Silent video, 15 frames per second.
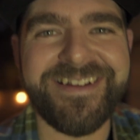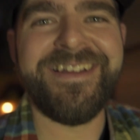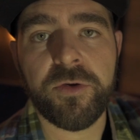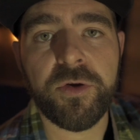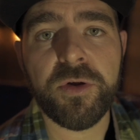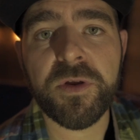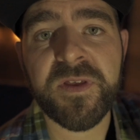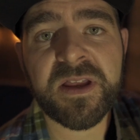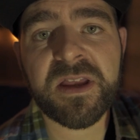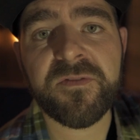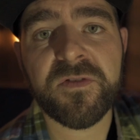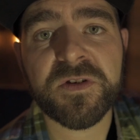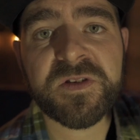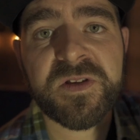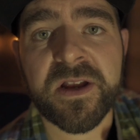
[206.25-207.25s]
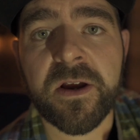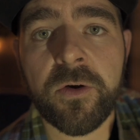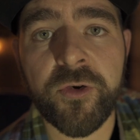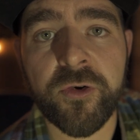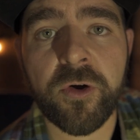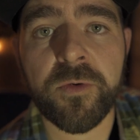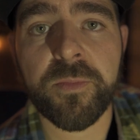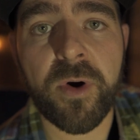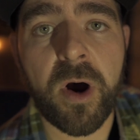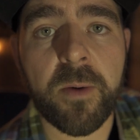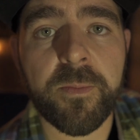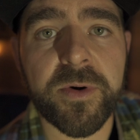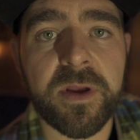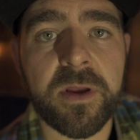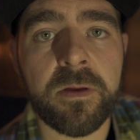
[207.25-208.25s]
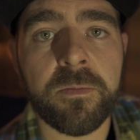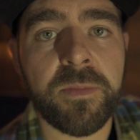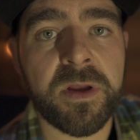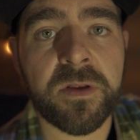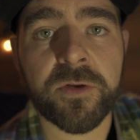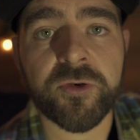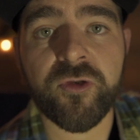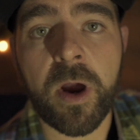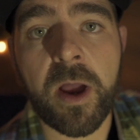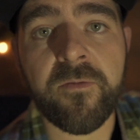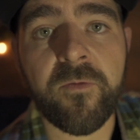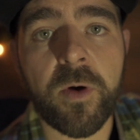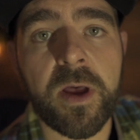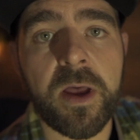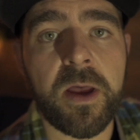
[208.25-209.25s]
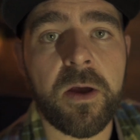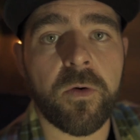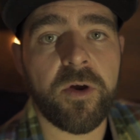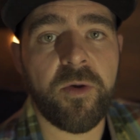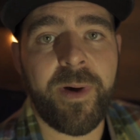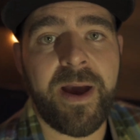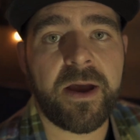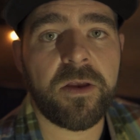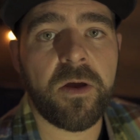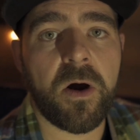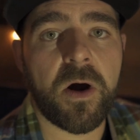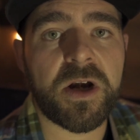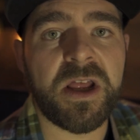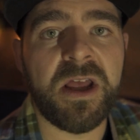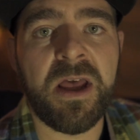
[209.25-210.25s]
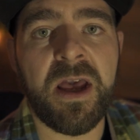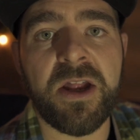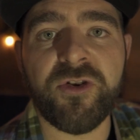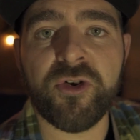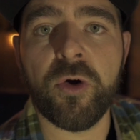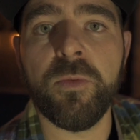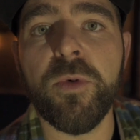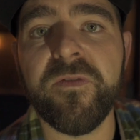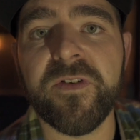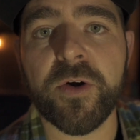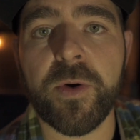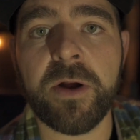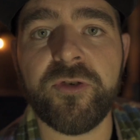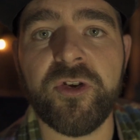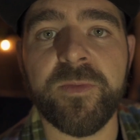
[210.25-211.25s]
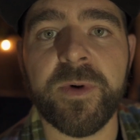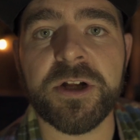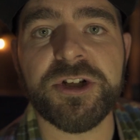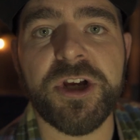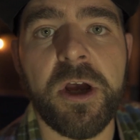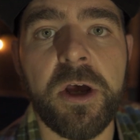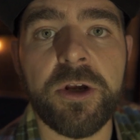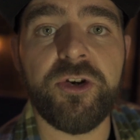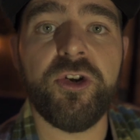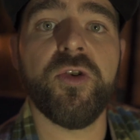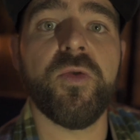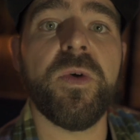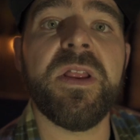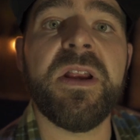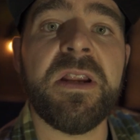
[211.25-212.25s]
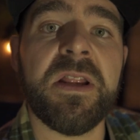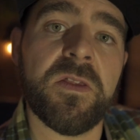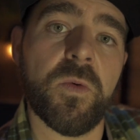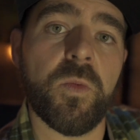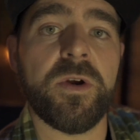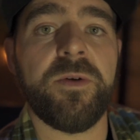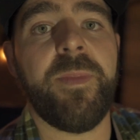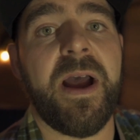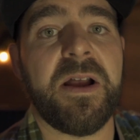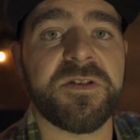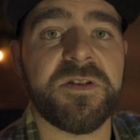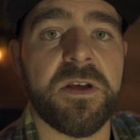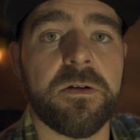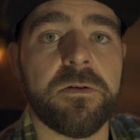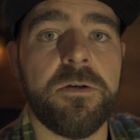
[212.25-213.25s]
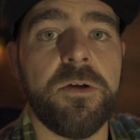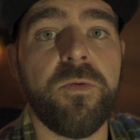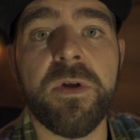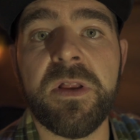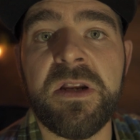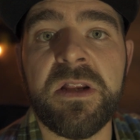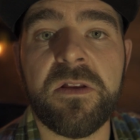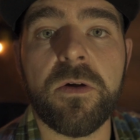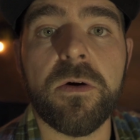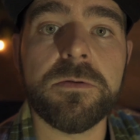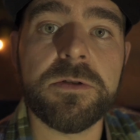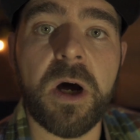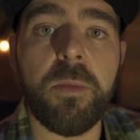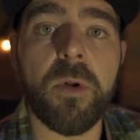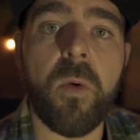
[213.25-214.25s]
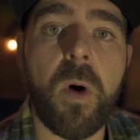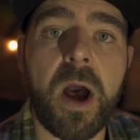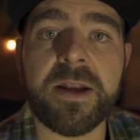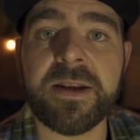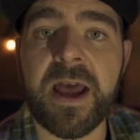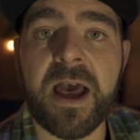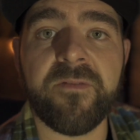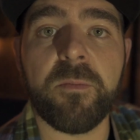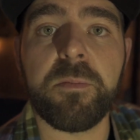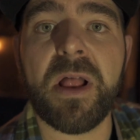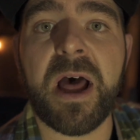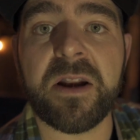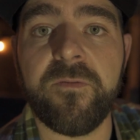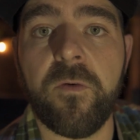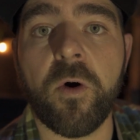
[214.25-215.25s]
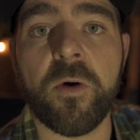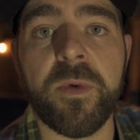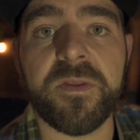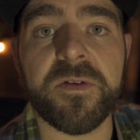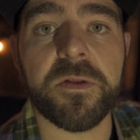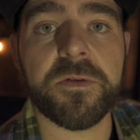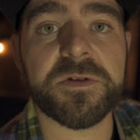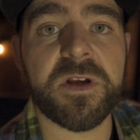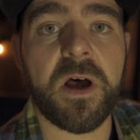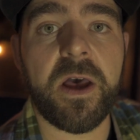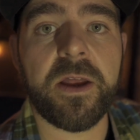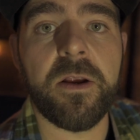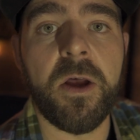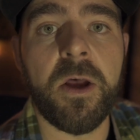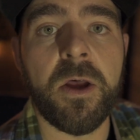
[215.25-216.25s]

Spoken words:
Do you think if you stick on your own property, be it the driveway or your backyard, and you don't move it around too much, do you really need the wood basket? Do you really need to go double wide to have a platform on the other side?